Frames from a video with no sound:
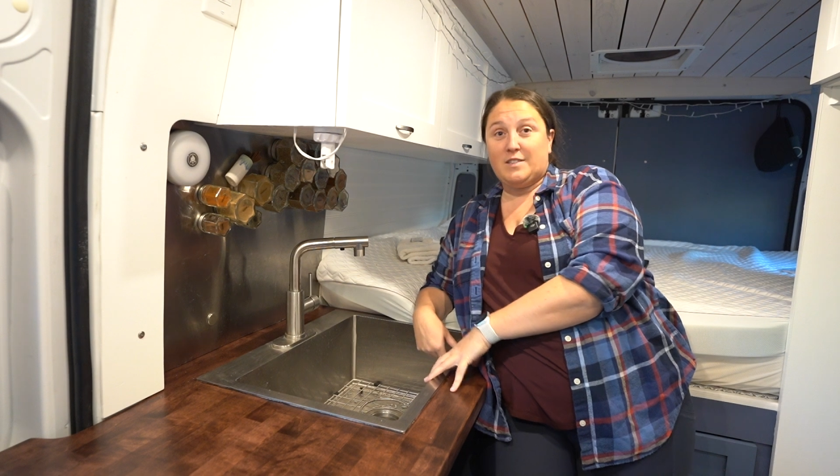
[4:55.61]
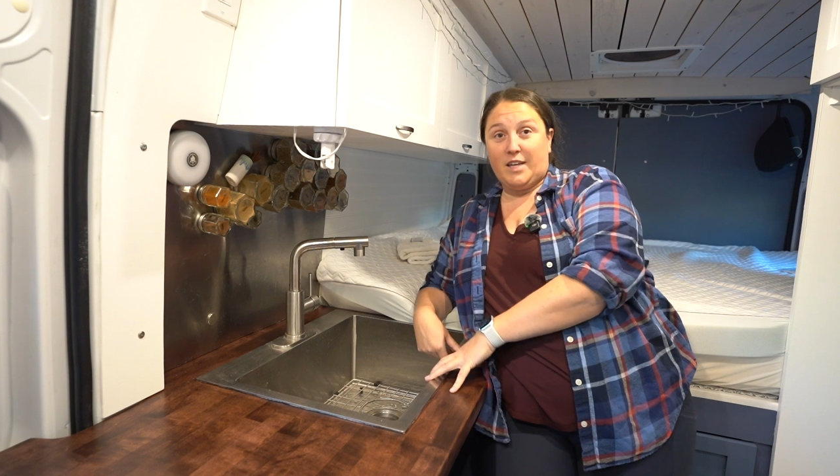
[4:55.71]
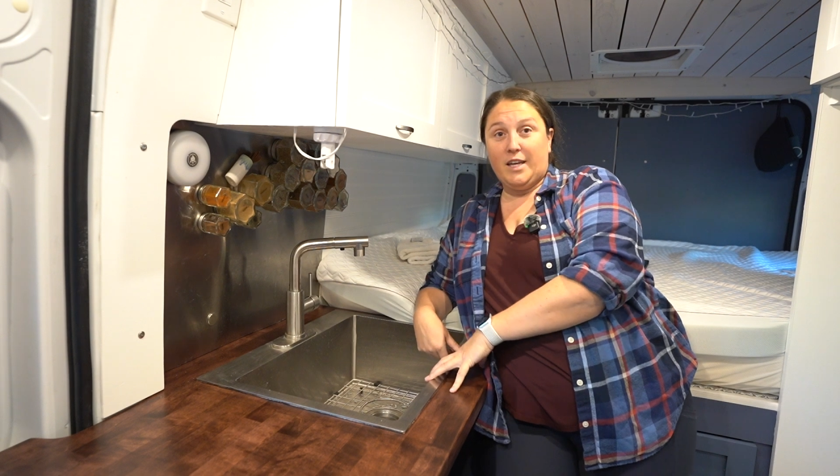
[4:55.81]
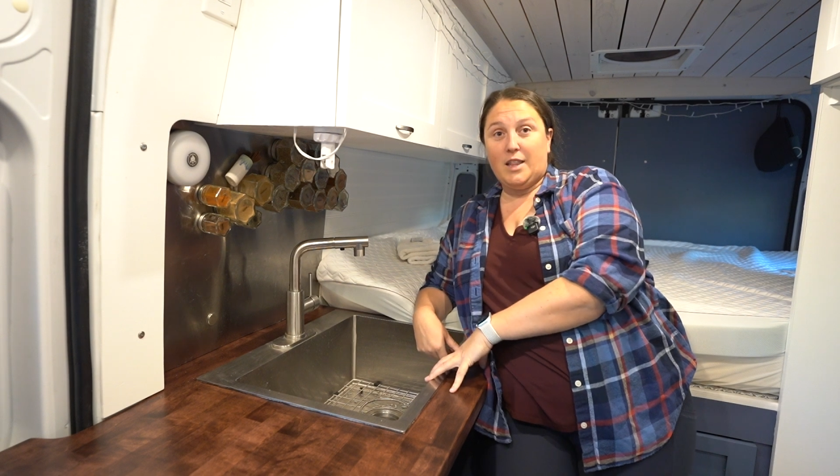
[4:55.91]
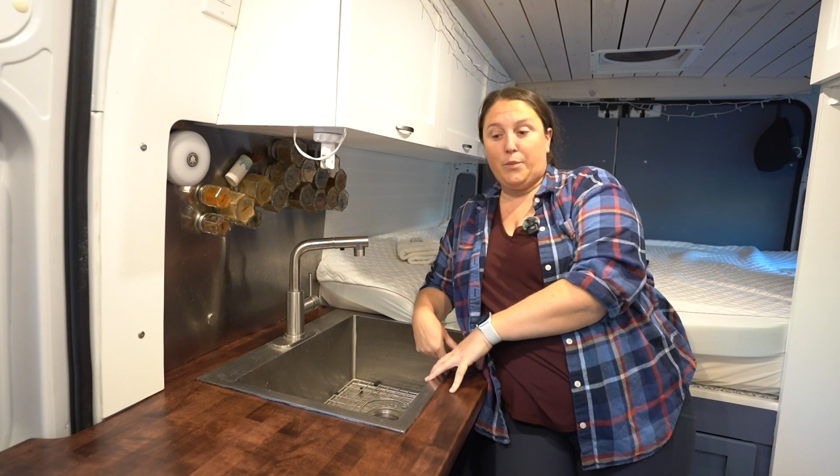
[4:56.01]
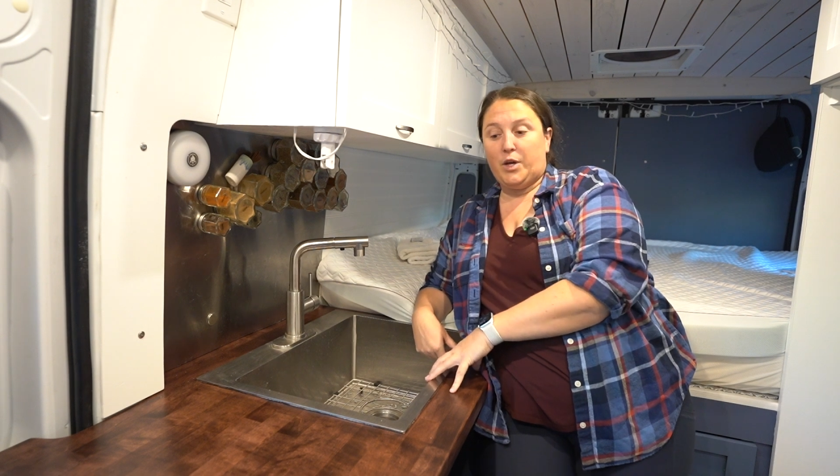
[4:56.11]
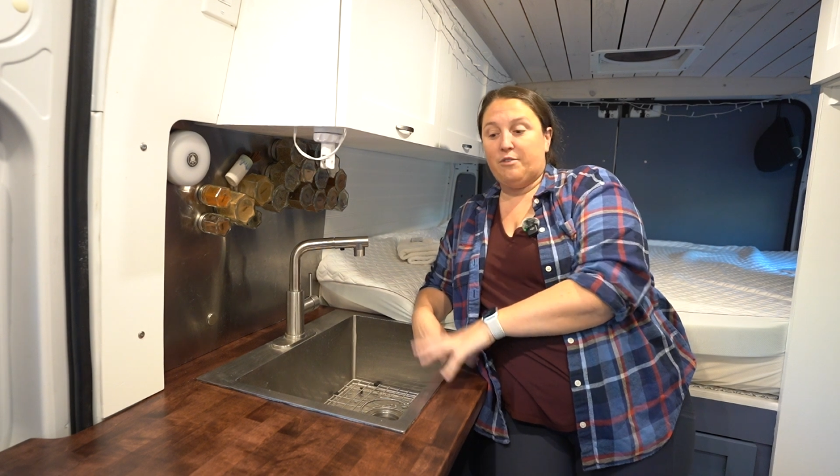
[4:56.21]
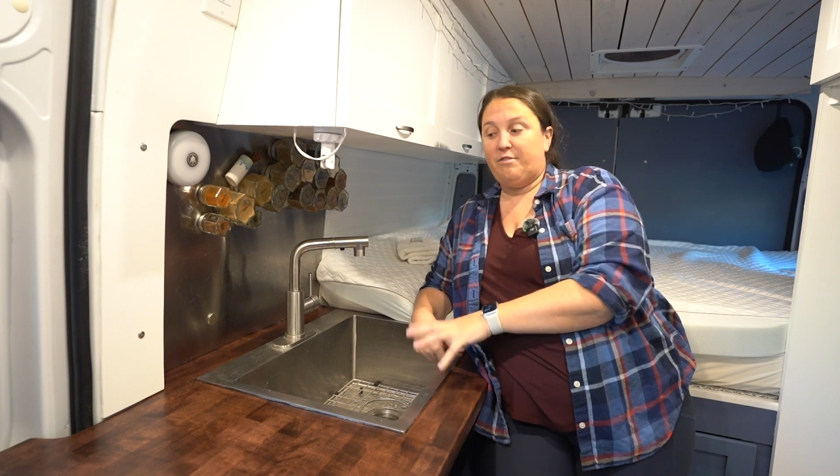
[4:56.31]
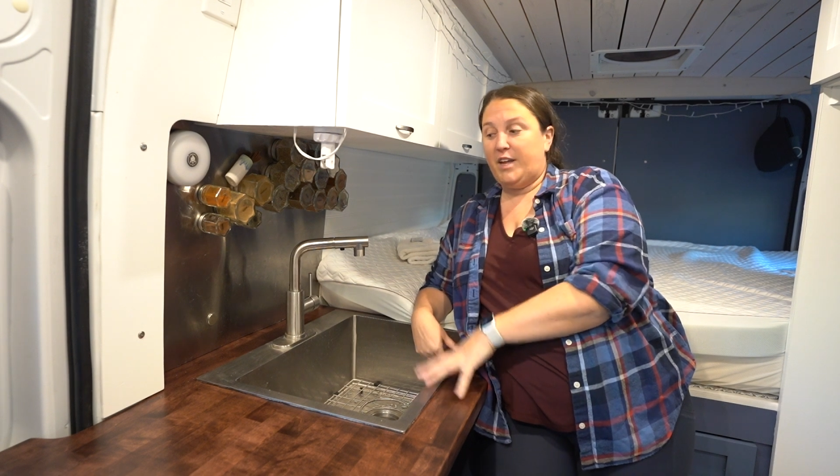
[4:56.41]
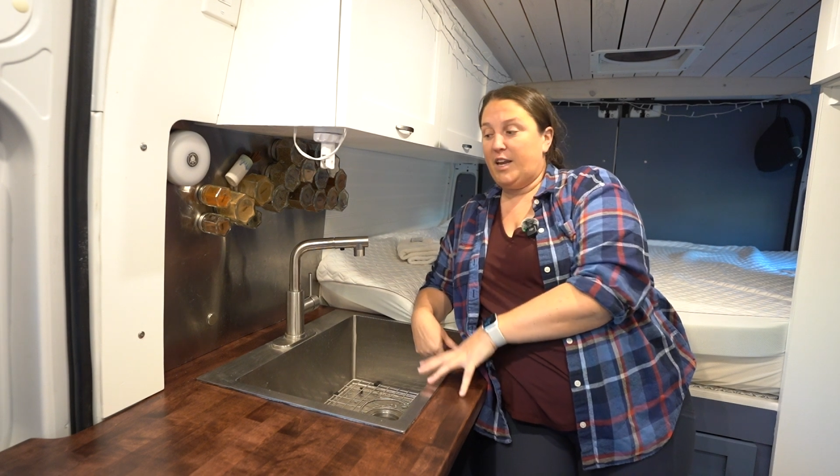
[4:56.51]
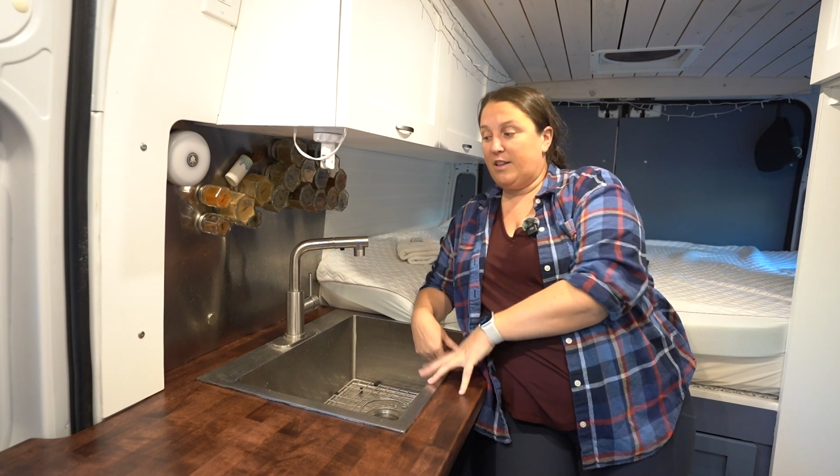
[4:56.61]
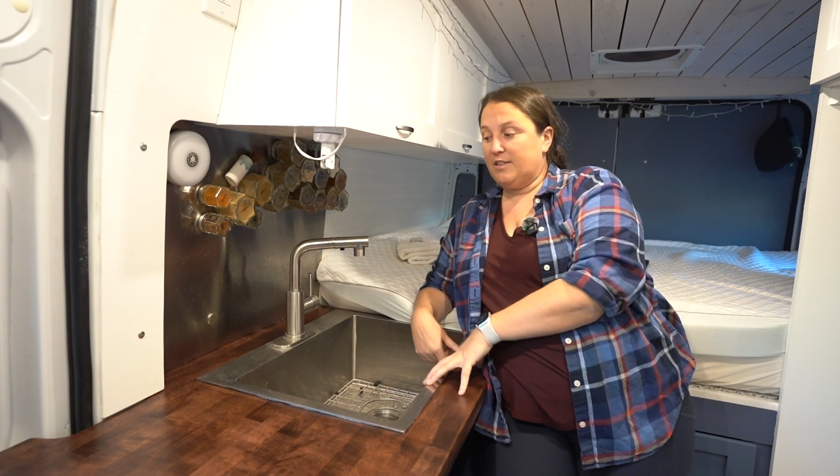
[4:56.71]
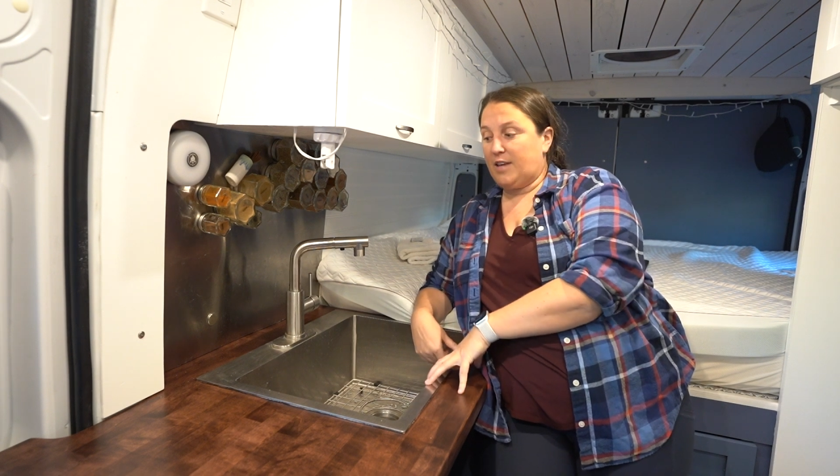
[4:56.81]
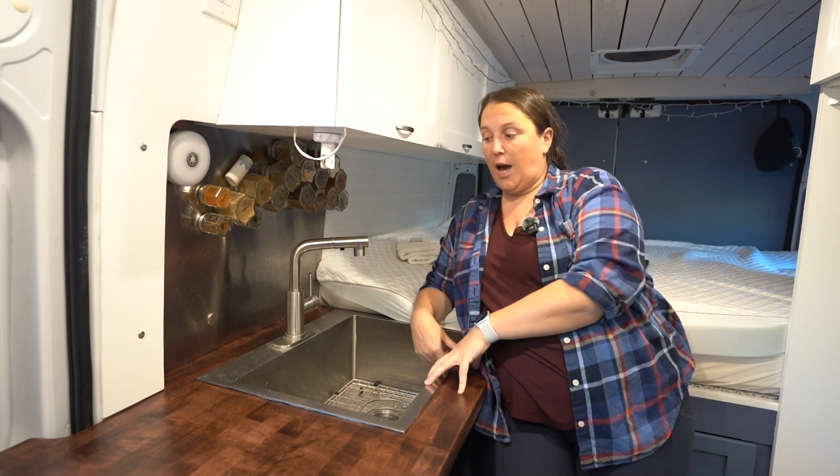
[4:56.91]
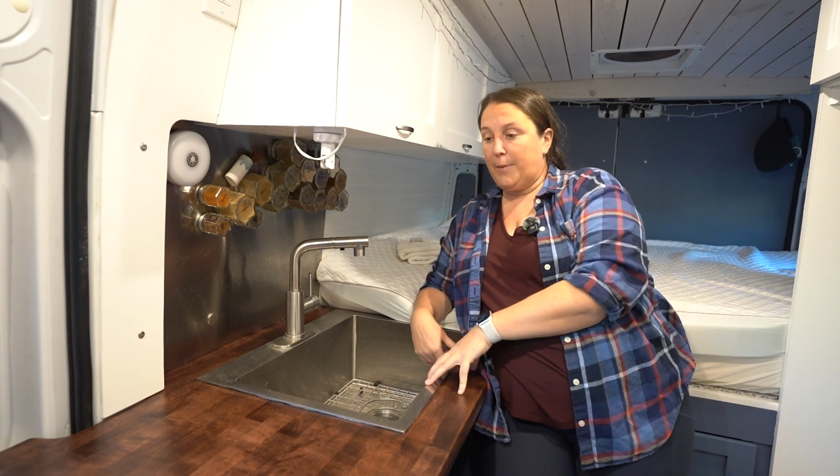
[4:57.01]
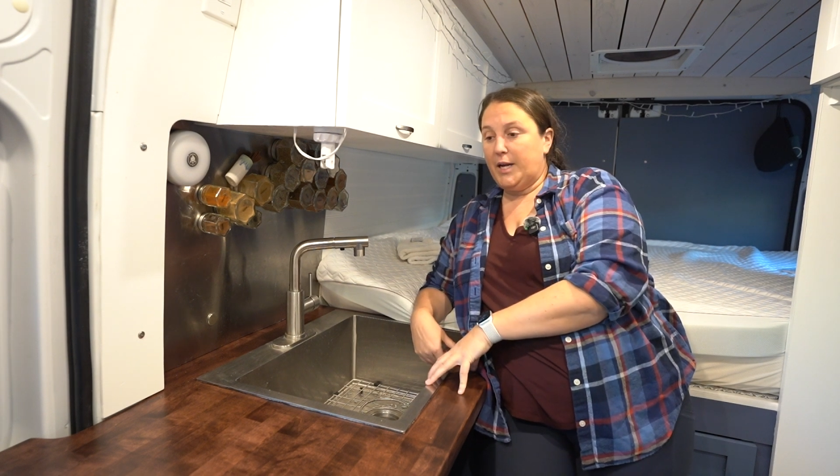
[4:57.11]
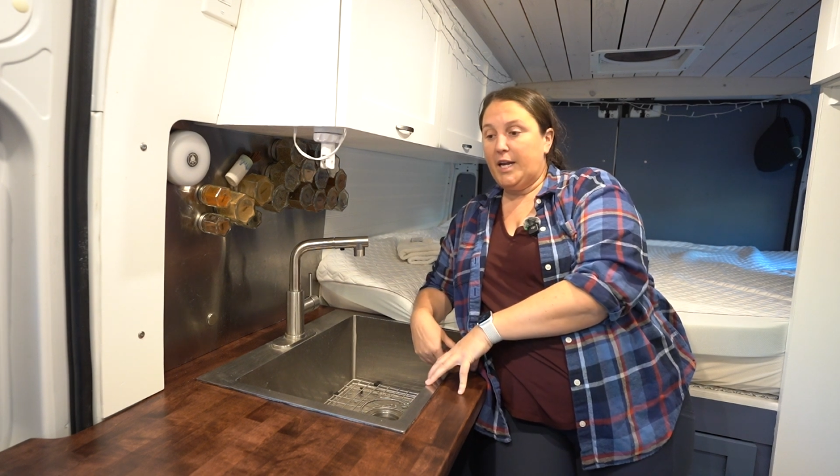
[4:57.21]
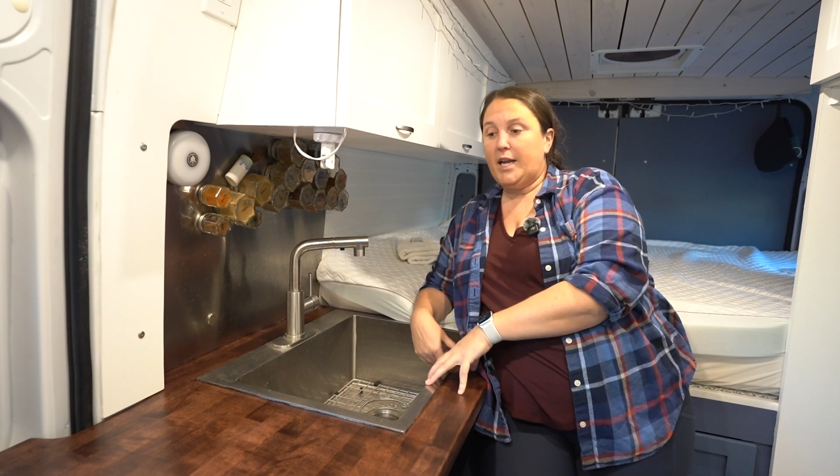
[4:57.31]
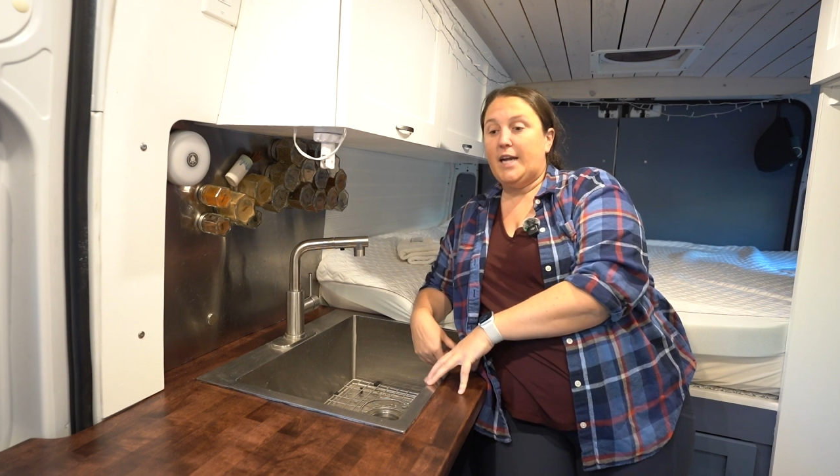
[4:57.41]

sink that we could fit in this cabinet.